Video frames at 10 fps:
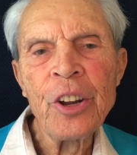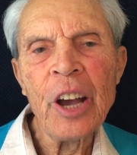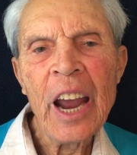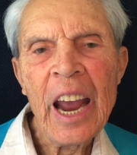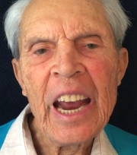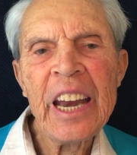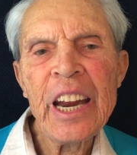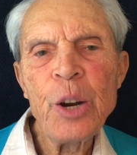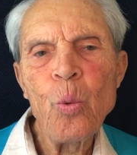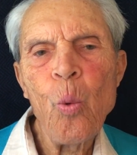to
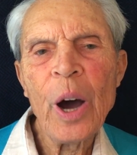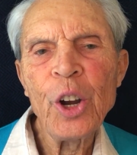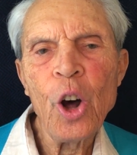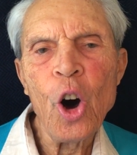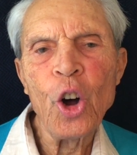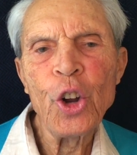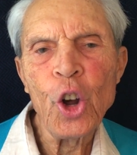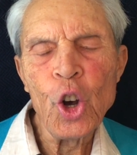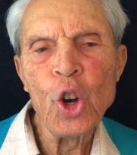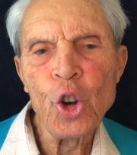anyone on
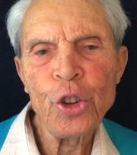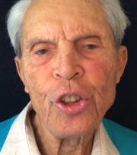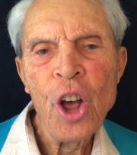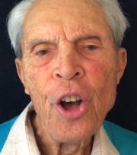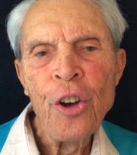earth.